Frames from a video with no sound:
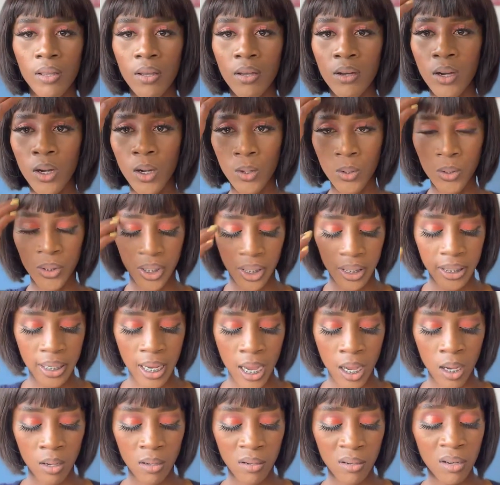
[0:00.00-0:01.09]
closure
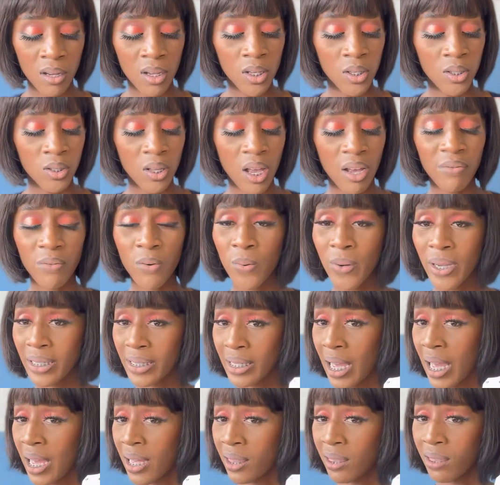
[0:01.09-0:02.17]
down. So I've always
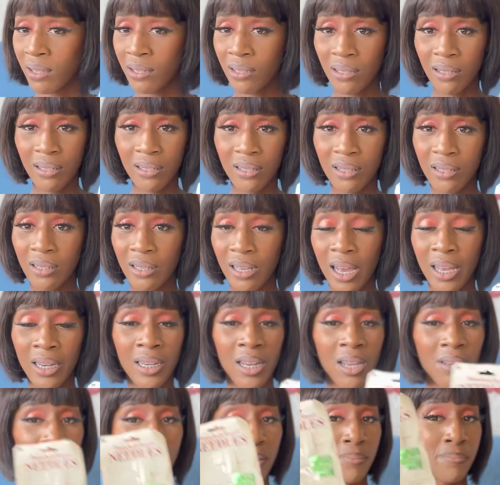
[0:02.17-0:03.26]
had this. I didn't
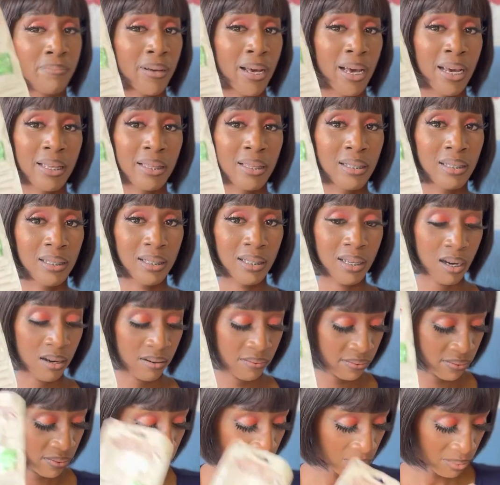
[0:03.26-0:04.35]
have to buy this stuff,
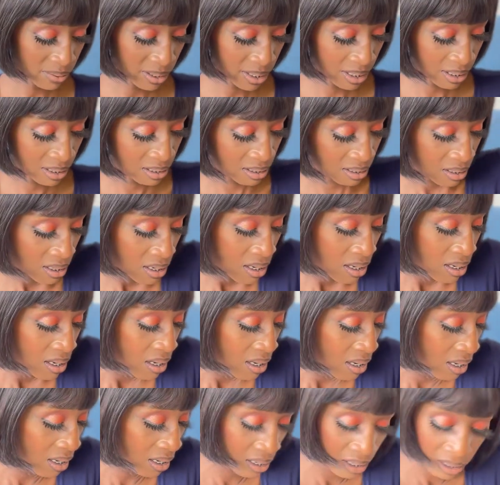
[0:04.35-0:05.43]
right?
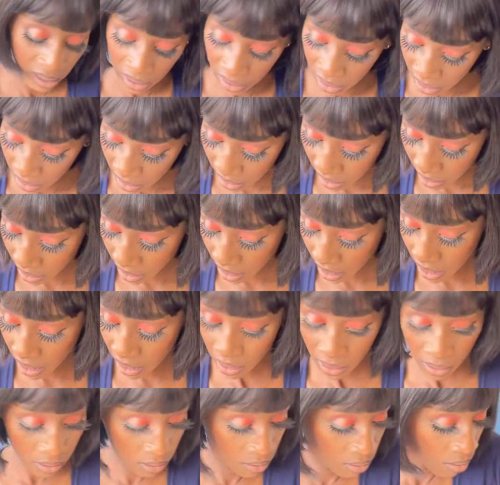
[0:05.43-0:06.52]
And
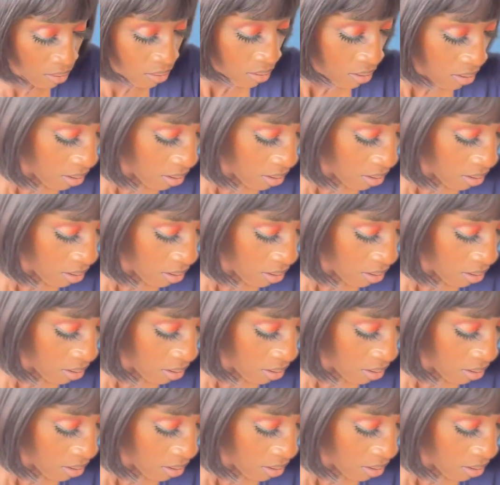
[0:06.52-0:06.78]
then